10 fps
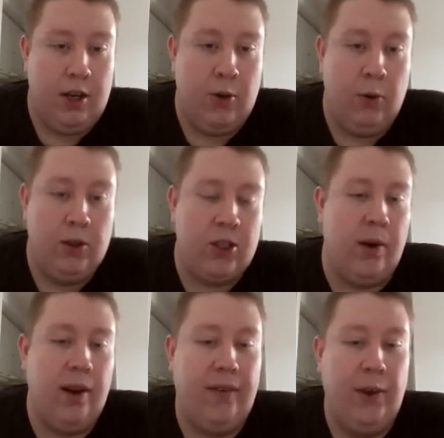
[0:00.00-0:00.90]
Cruel
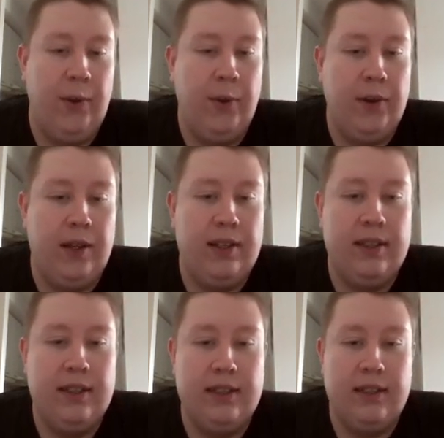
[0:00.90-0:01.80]
Story of Youth
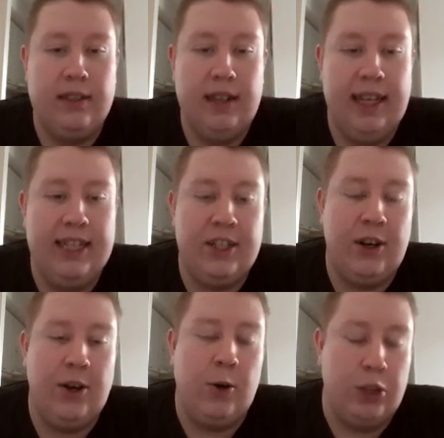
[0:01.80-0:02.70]
is
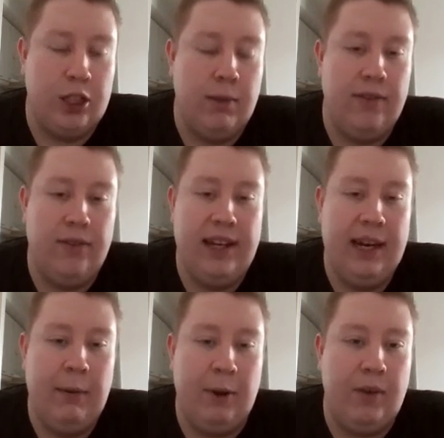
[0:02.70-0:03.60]
a Oshima
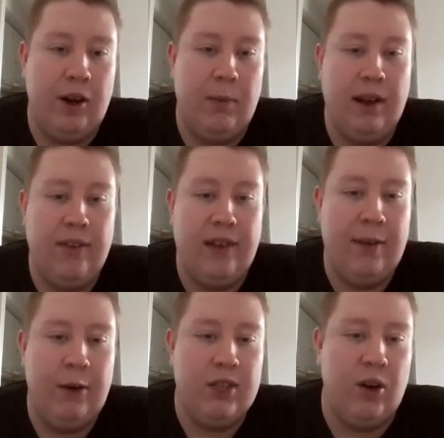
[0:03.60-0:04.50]
film, not one of my
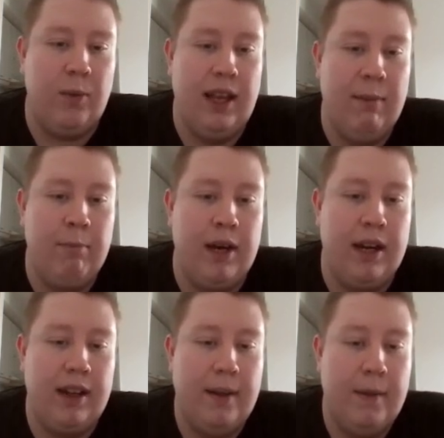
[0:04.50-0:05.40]
favorites from him, but
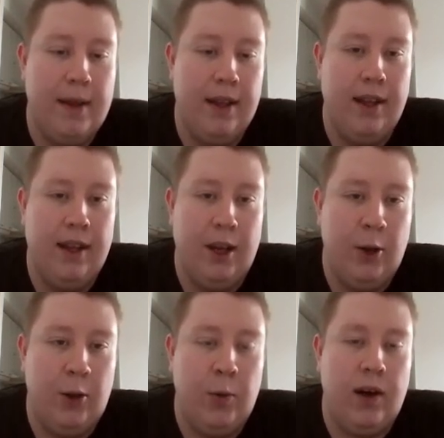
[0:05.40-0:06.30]

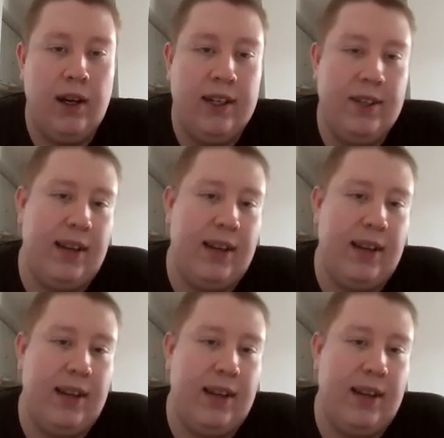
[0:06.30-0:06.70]
good one.